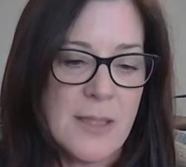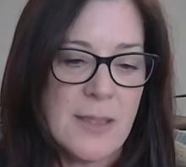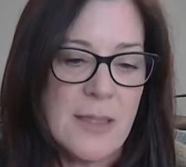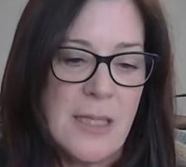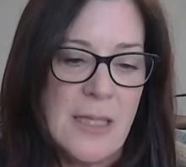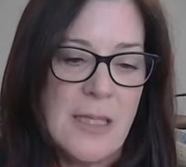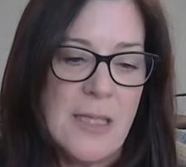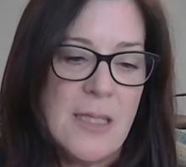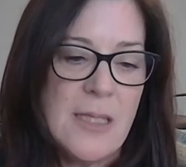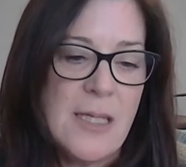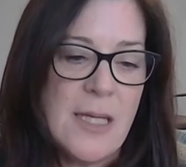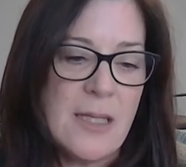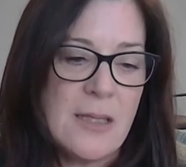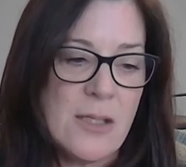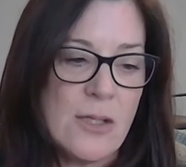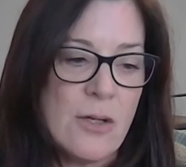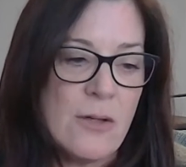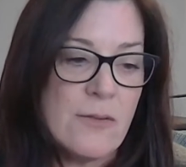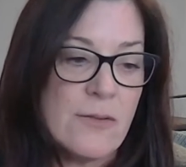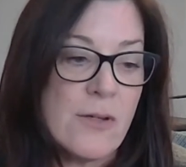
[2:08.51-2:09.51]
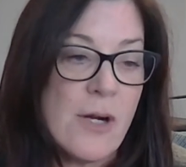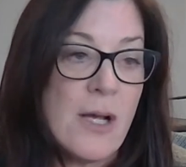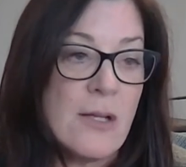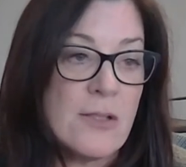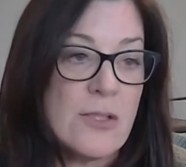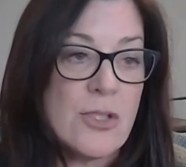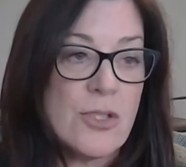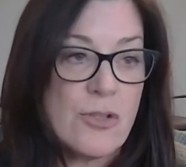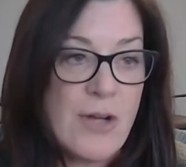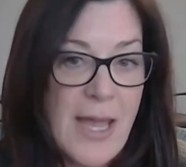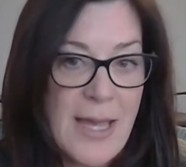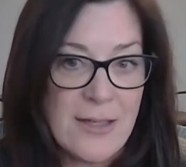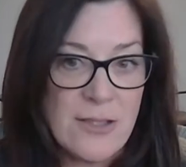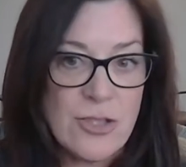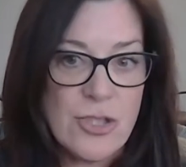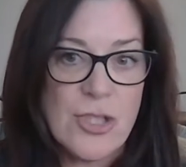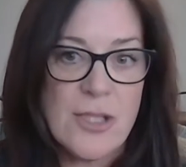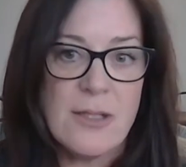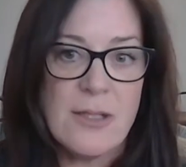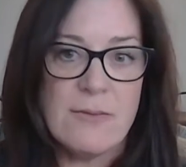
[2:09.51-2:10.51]
But in the overall
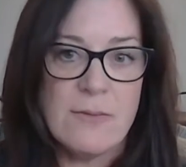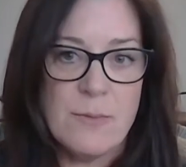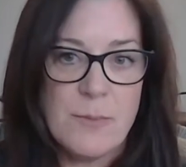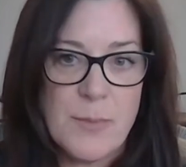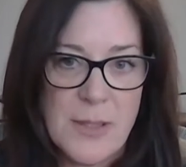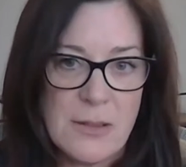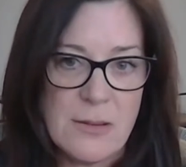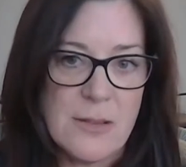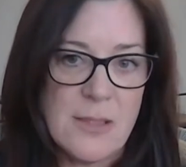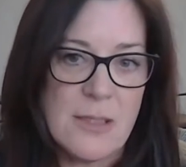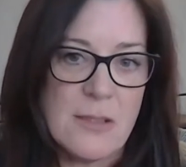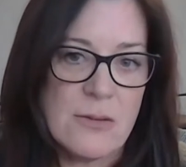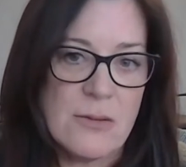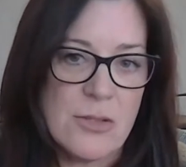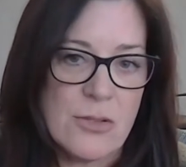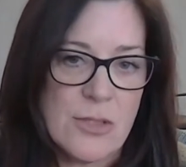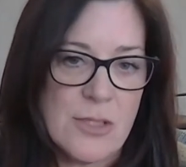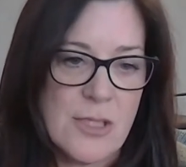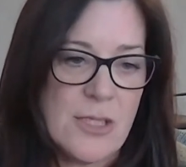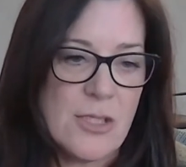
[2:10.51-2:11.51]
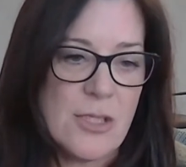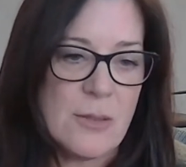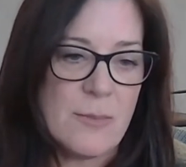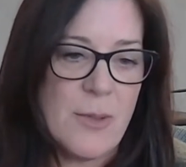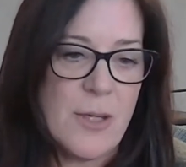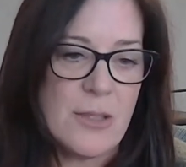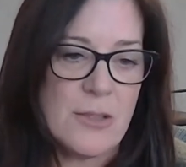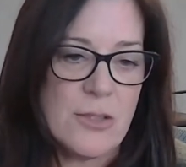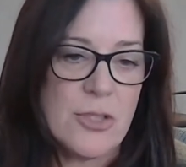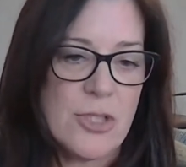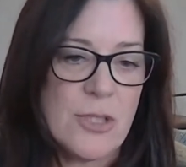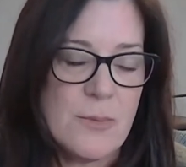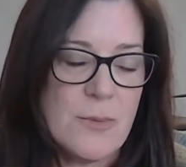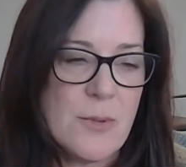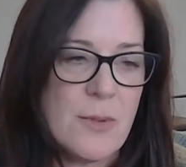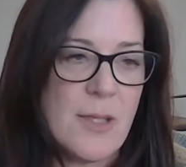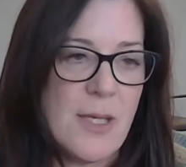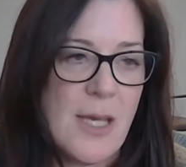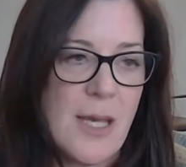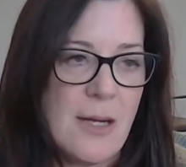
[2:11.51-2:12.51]
strategy of building strategic
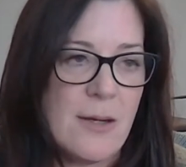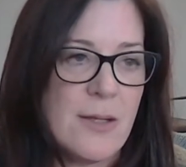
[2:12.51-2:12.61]
partnerships with